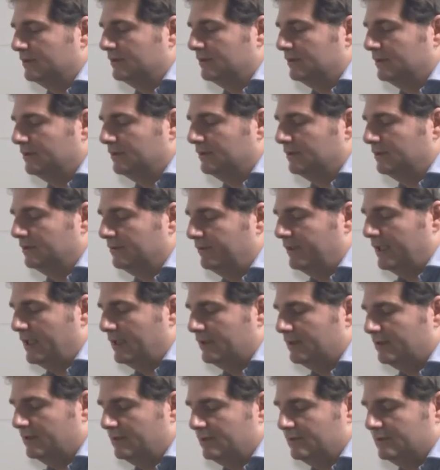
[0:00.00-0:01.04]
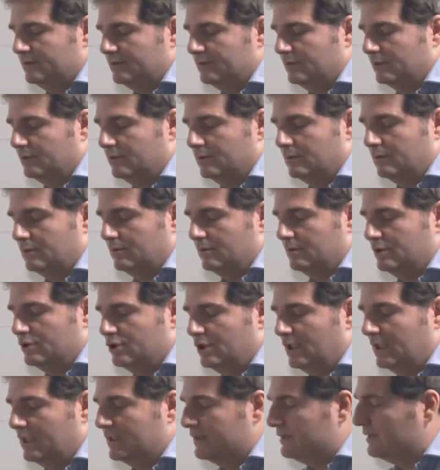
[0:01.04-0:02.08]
uh, reactor. So shaking